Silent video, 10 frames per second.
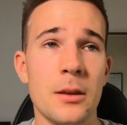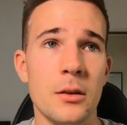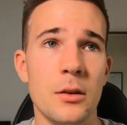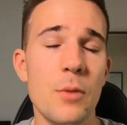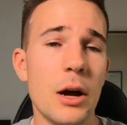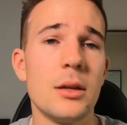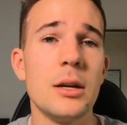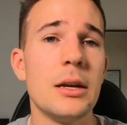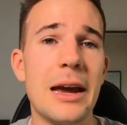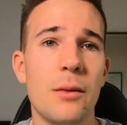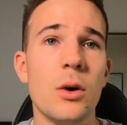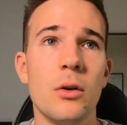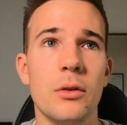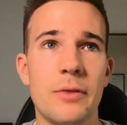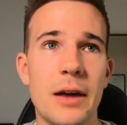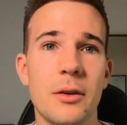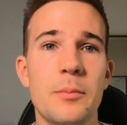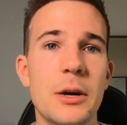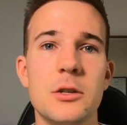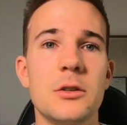you might think in your head, well, if athlete
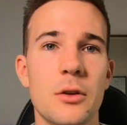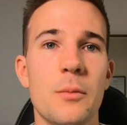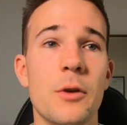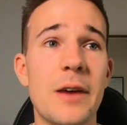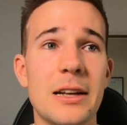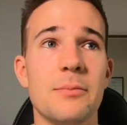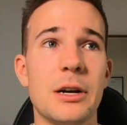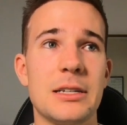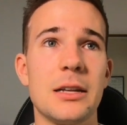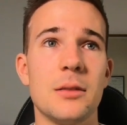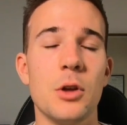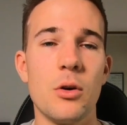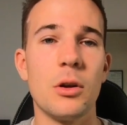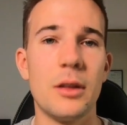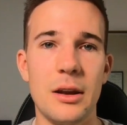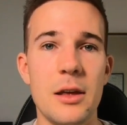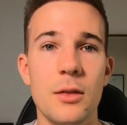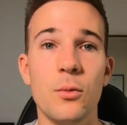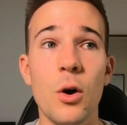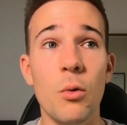B is using a lot more fats, it might take them longer than hit the
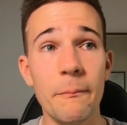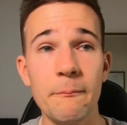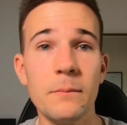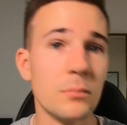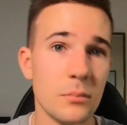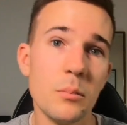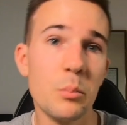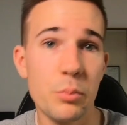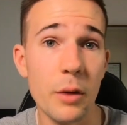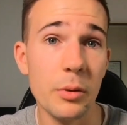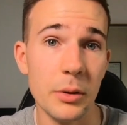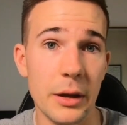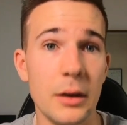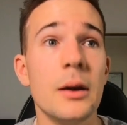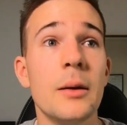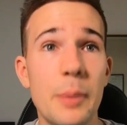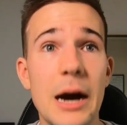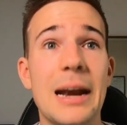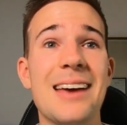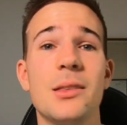wall. Probably. But
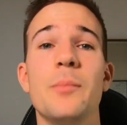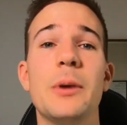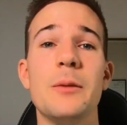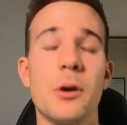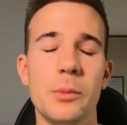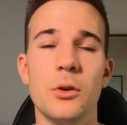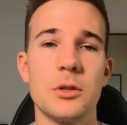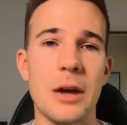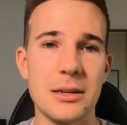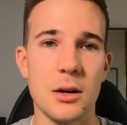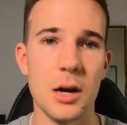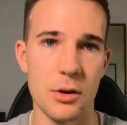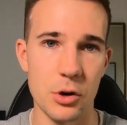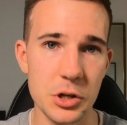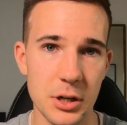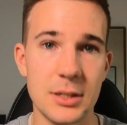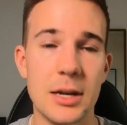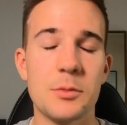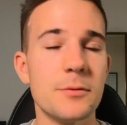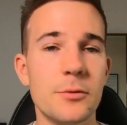athlete B probably also has a higher oxygen
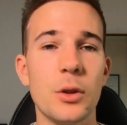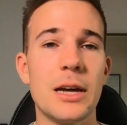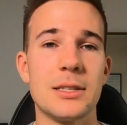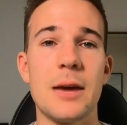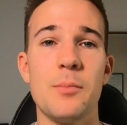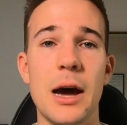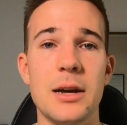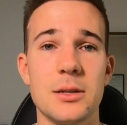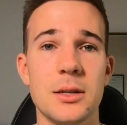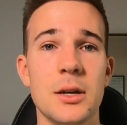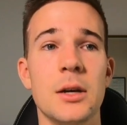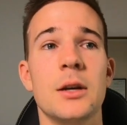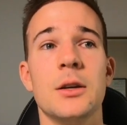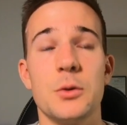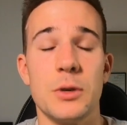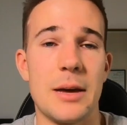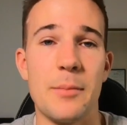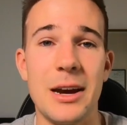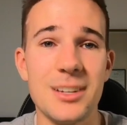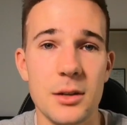consumption for that same pace. So what does that
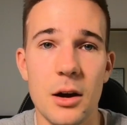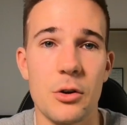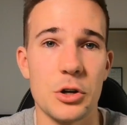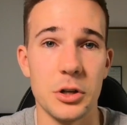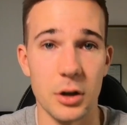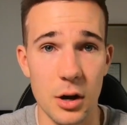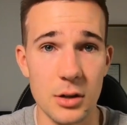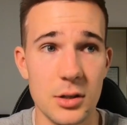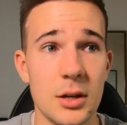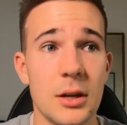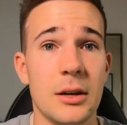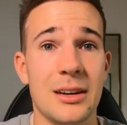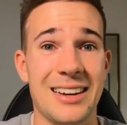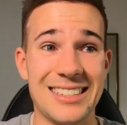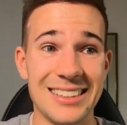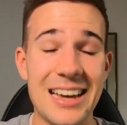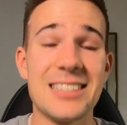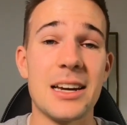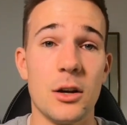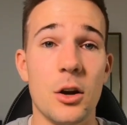mean? It's a higher oxygen cost it's less
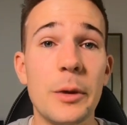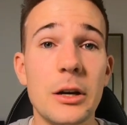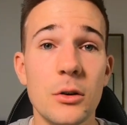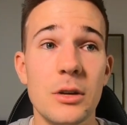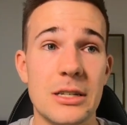economical. It's